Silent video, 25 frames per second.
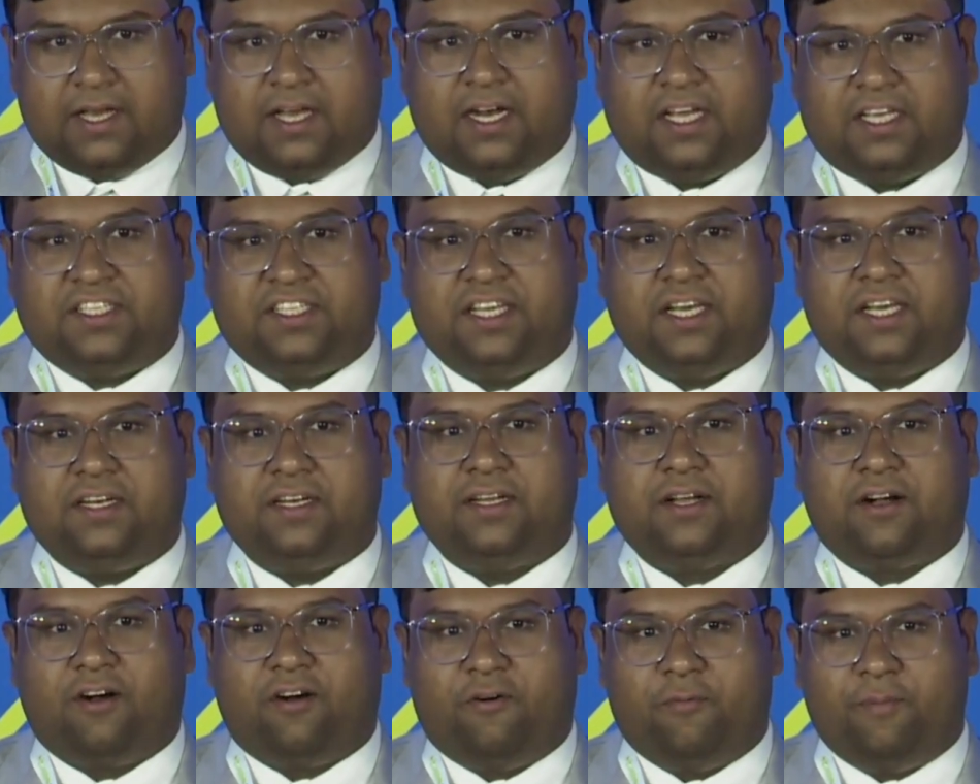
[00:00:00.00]

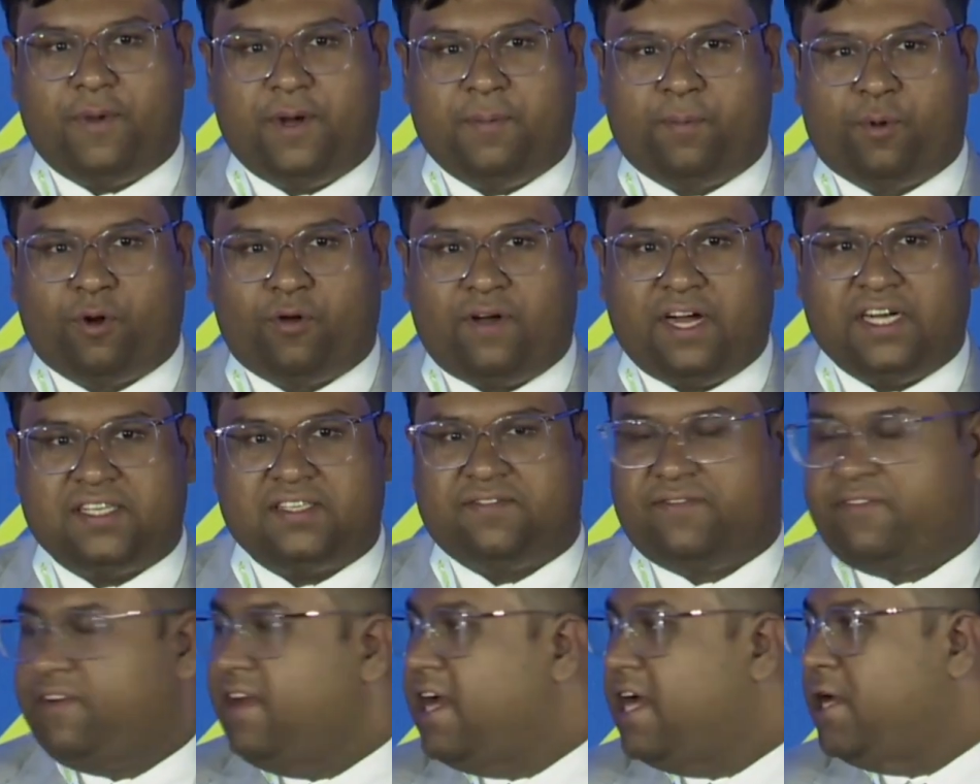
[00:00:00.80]
Russian government
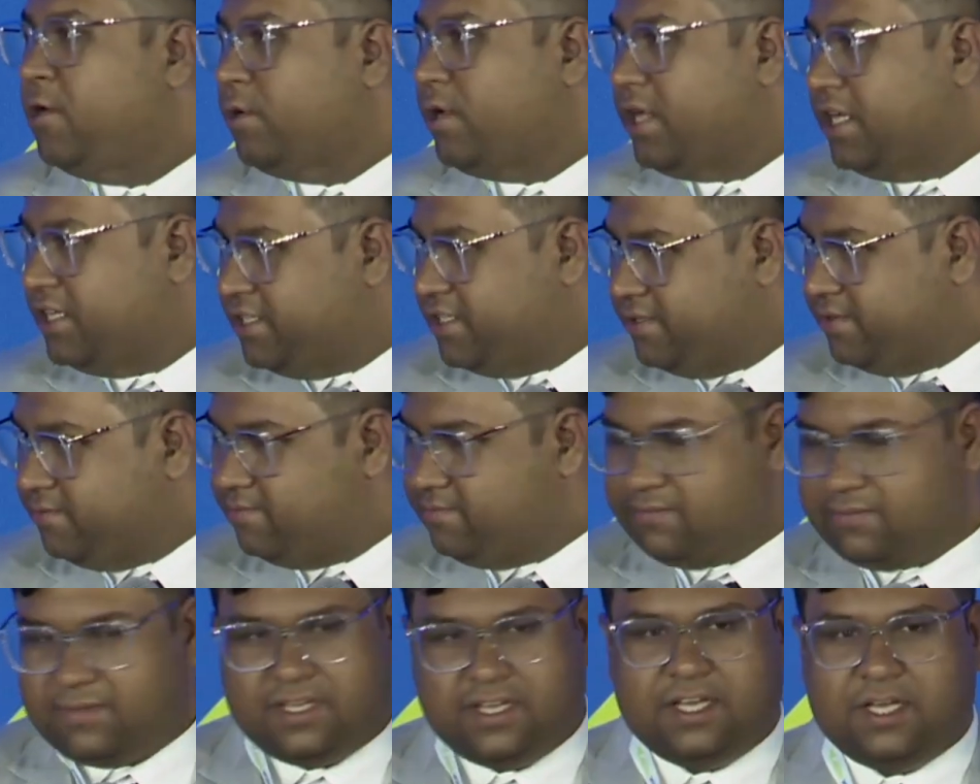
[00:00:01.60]
provides free education.
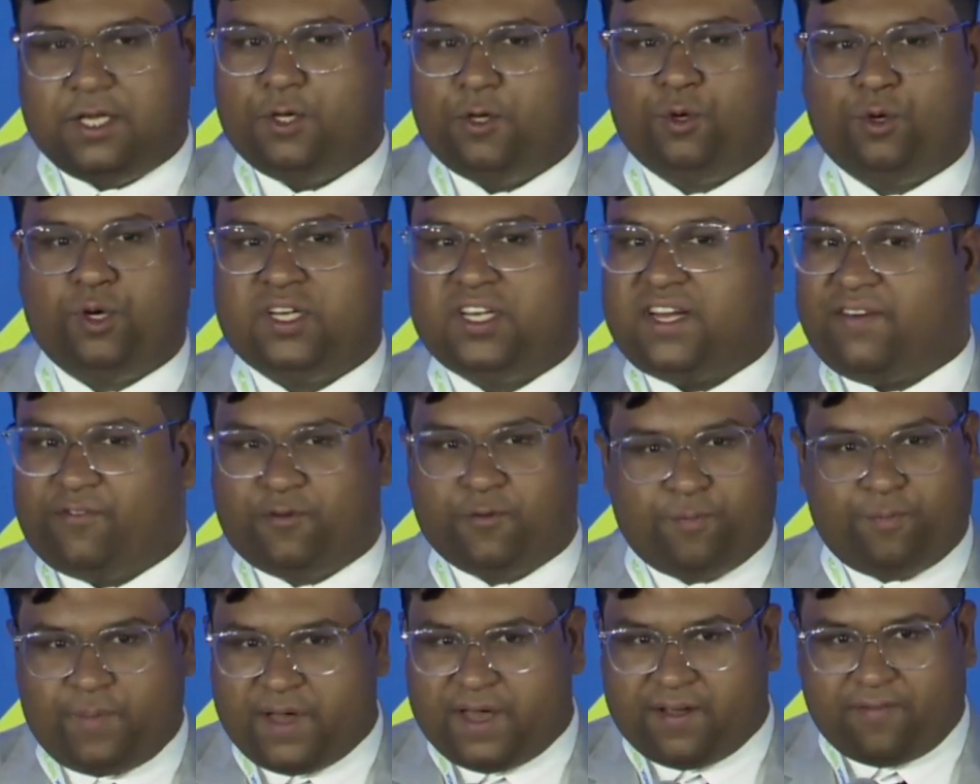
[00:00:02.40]
You don't have
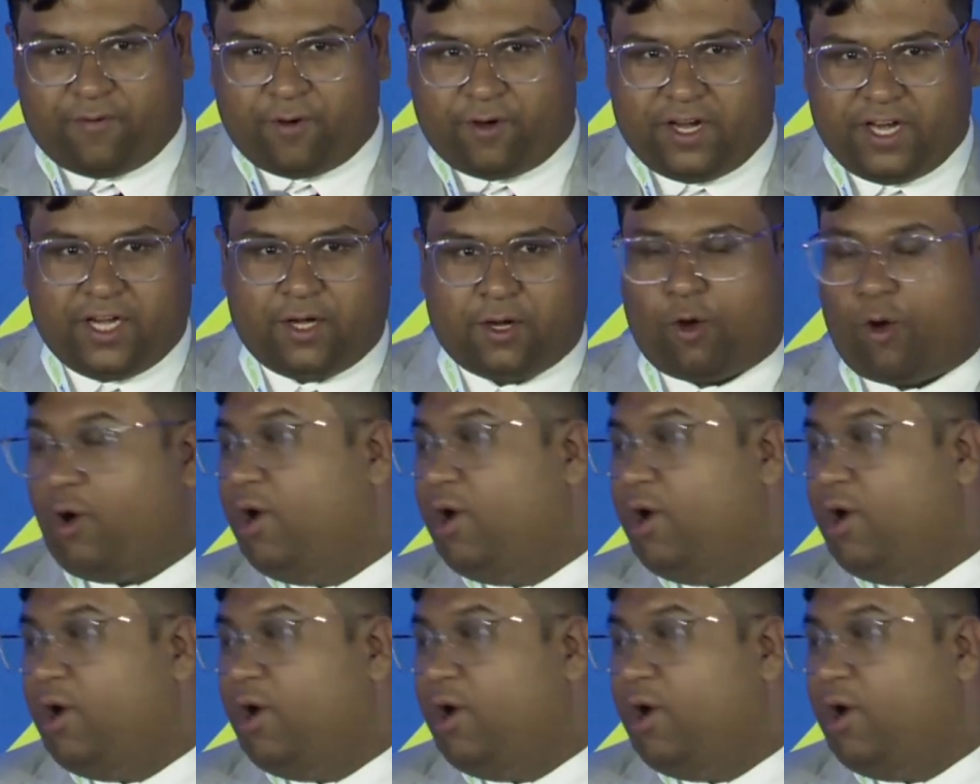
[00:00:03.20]
to pay for it.